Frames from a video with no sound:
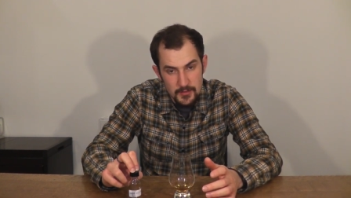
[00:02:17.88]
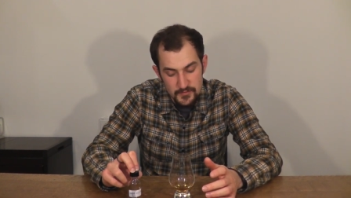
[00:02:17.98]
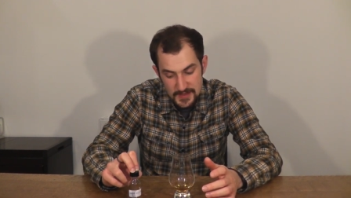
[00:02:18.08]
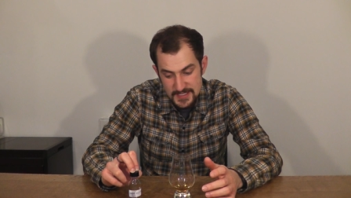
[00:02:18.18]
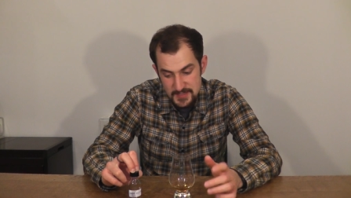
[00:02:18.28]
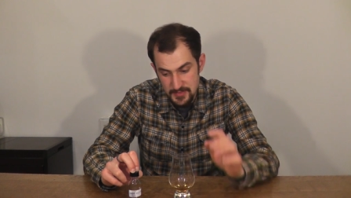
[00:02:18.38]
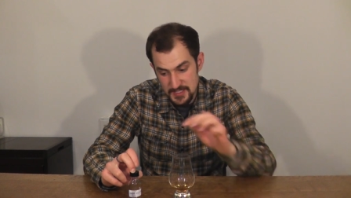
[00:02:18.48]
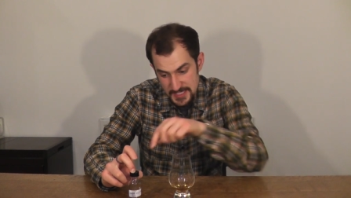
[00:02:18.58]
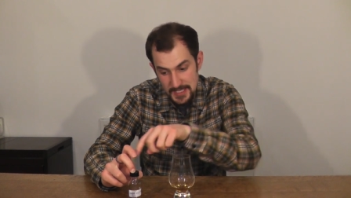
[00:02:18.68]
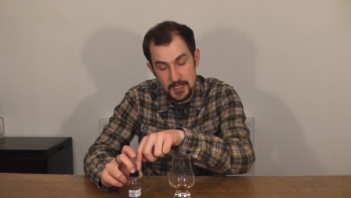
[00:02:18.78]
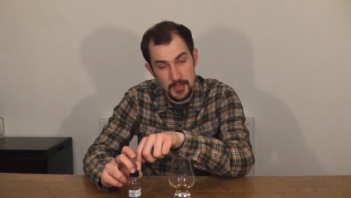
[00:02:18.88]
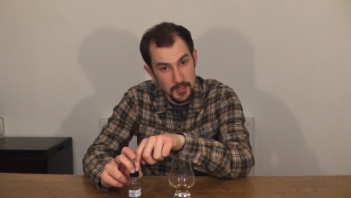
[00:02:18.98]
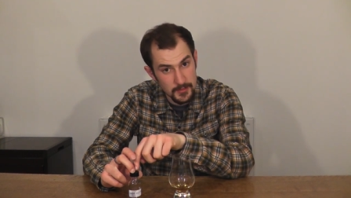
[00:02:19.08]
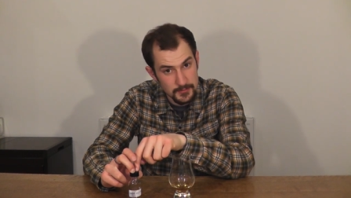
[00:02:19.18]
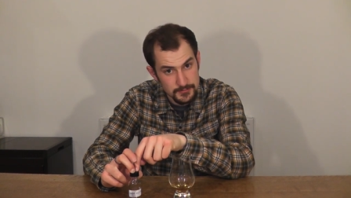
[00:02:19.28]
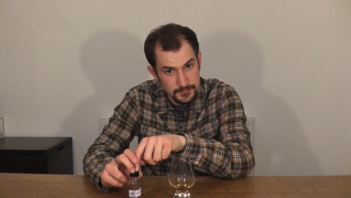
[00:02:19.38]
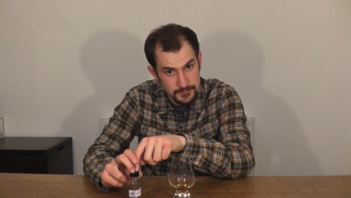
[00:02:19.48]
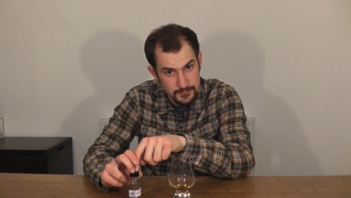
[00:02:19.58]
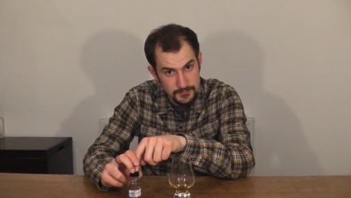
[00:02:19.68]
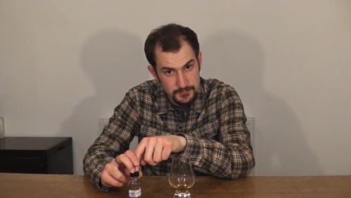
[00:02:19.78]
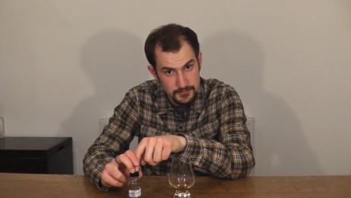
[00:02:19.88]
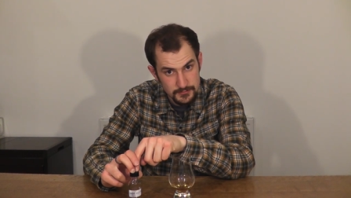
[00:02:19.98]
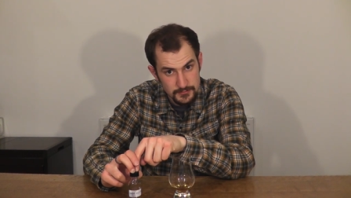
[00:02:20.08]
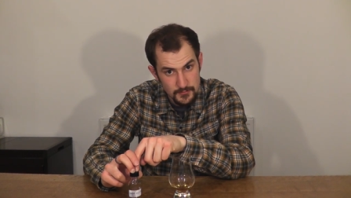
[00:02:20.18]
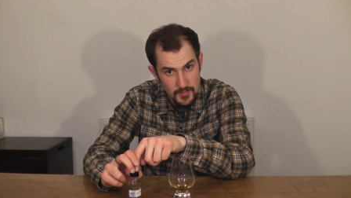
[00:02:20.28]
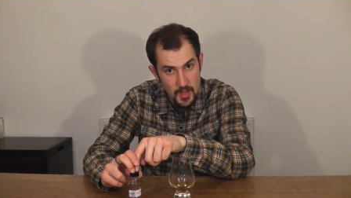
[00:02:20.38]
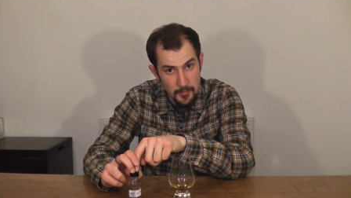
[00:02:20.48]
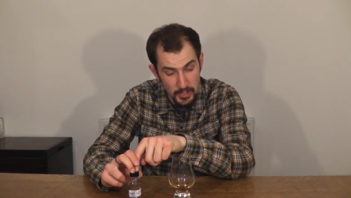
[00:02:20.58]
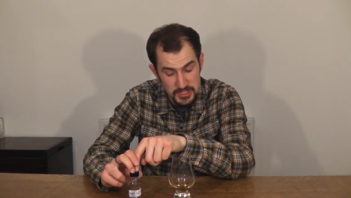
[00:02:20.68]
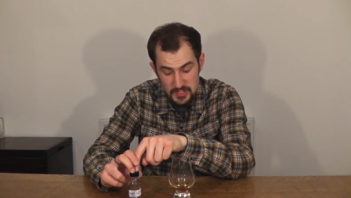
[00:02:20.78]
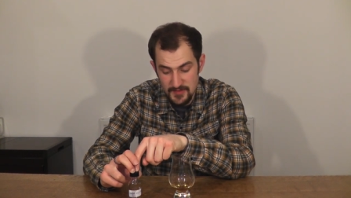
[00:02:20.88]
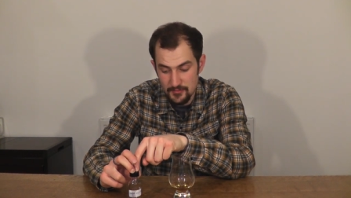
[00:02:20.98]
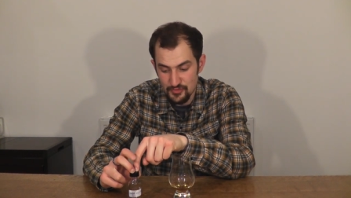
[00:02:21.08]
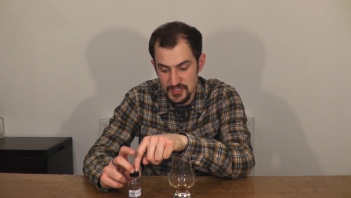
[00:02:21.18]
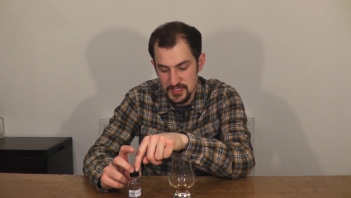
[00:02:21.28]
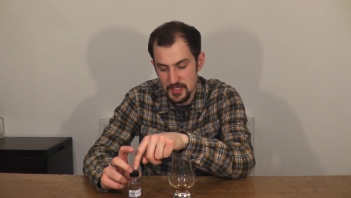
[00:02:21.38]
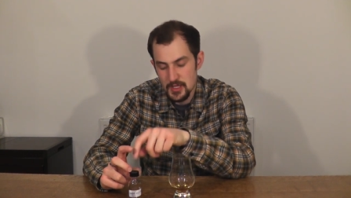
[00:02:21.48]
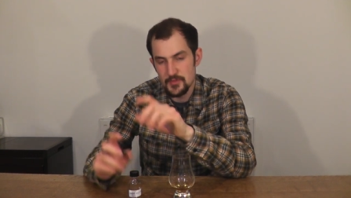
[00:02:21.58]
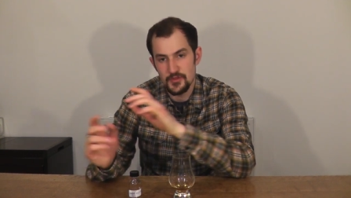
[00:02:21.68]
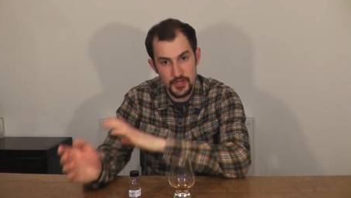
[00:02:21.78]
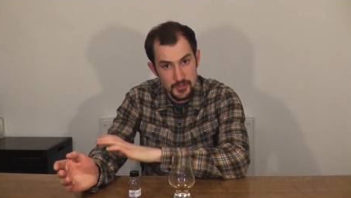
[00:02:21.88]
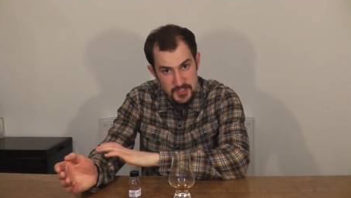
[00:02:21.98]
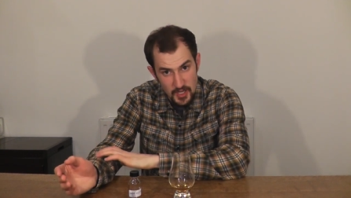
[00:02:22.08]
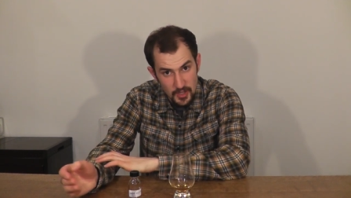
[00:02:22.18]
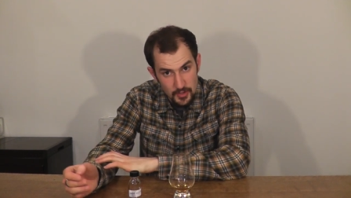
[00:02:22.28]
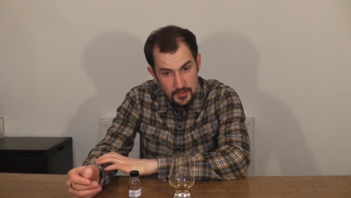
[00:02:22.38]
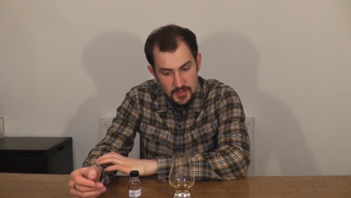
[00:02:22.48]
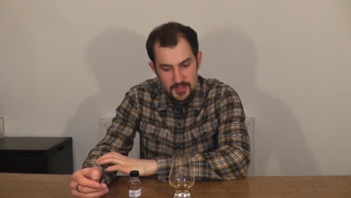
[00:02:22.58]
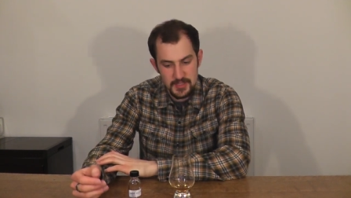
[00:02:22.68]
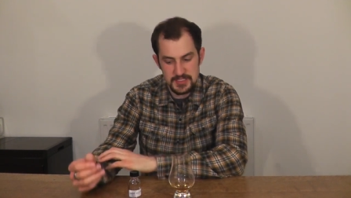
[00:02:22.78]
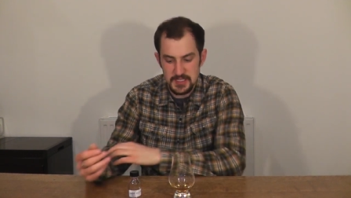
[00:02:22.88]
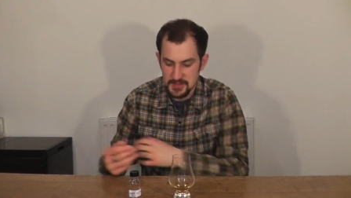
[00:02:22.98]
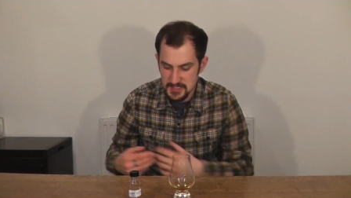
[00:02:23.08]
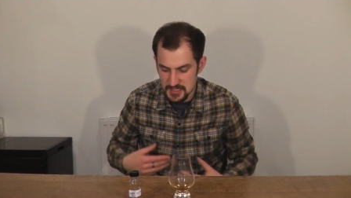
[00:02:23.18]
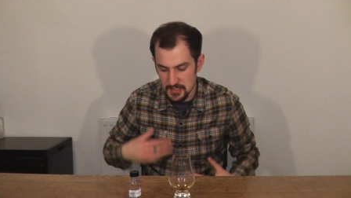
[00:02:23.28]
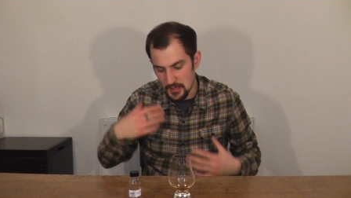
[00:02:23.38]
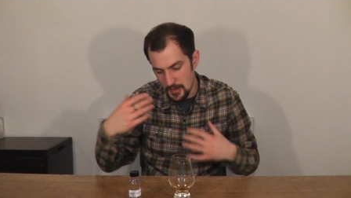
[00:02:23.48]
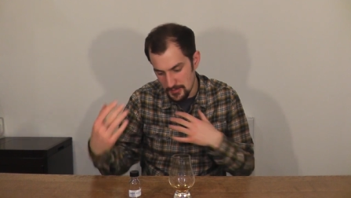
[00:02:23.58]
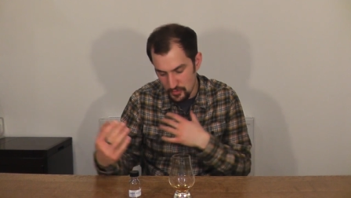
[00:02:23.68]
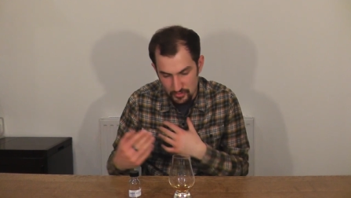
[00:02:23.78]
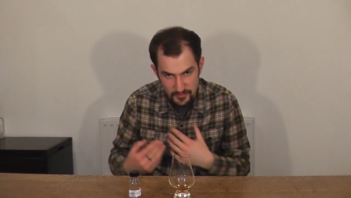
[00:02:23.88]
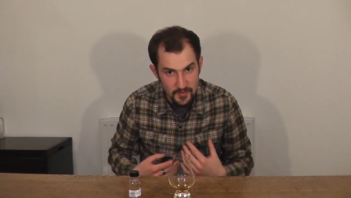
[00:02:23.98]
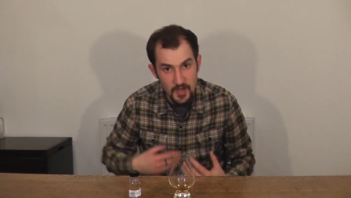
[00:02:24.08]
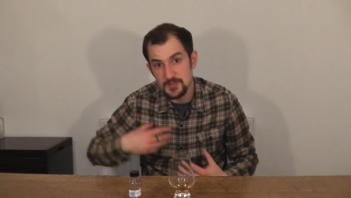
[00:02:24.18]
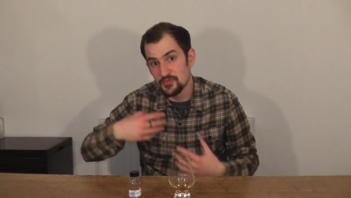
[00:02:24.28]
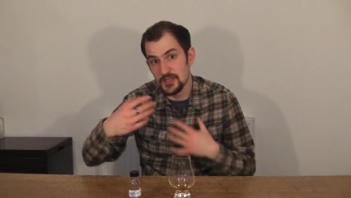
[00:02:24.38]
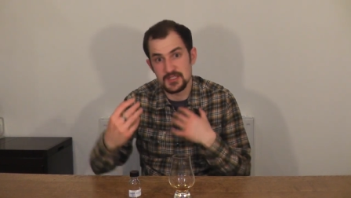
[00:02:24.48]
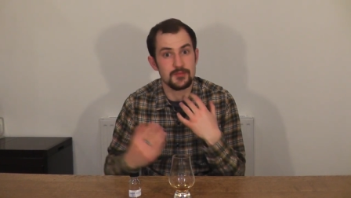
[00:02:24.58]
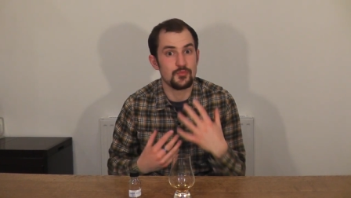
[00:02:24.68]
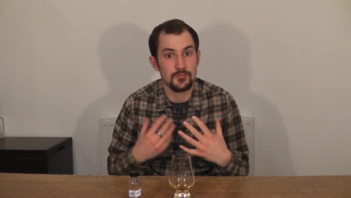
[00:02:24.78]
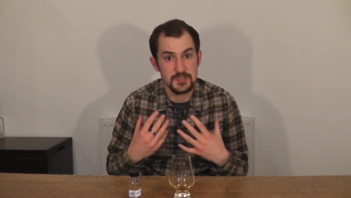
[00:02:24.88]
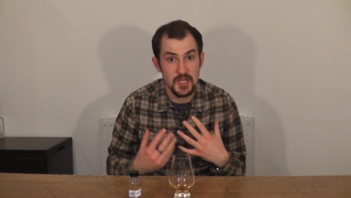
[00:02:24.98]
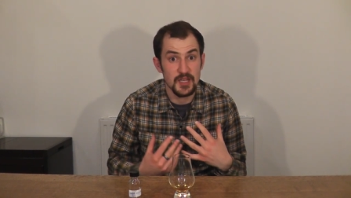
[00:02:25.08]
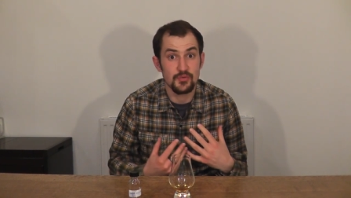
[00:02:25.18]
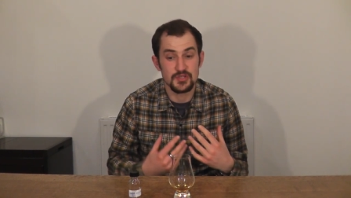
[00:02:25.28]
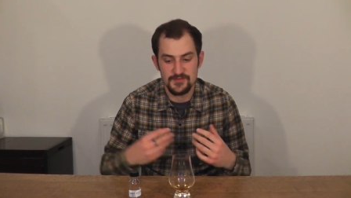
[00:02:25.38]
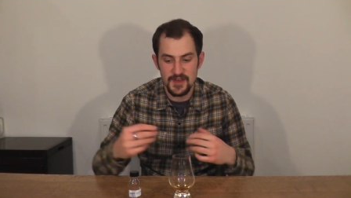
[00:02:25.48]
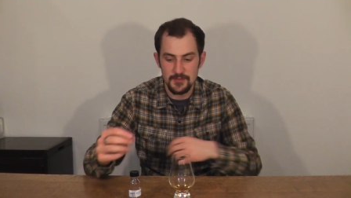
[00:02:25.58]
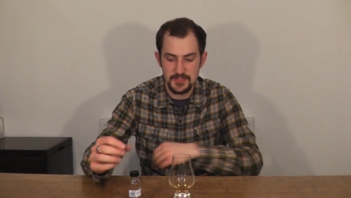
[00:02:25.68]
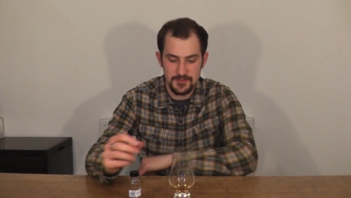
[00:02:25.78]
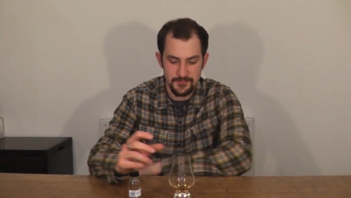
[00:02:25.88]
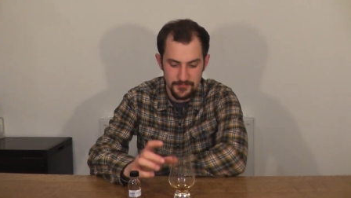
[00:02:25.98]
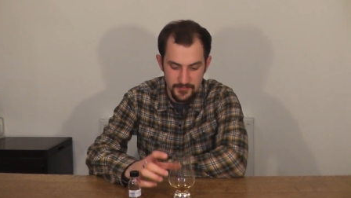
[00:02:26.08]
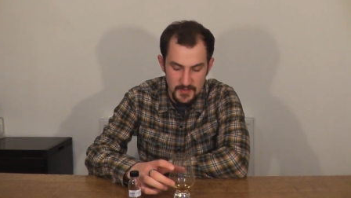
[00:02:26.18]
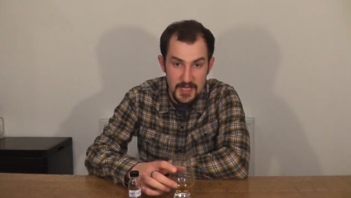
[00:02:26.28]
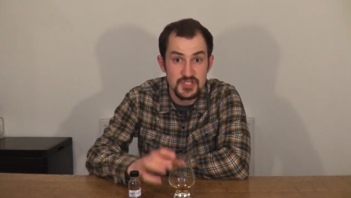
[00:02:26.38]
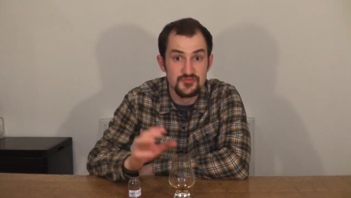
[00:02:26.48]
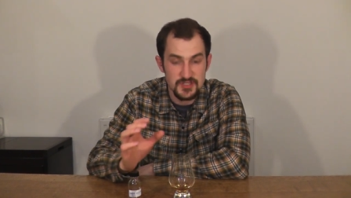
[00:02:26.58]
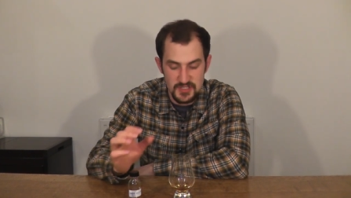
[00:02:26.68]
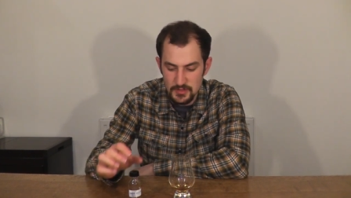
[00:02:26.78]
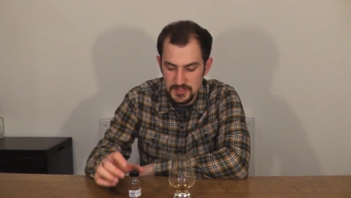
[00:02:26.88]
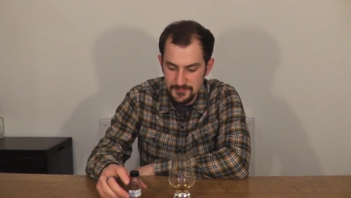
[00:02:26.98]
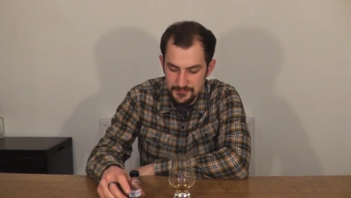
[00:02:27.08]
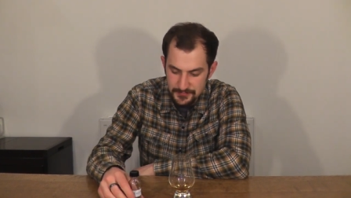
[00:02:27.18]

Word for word: this particular bottle of Amrut. The new style is going to be slightly more refined, probably slightly, slightly more developed as a result.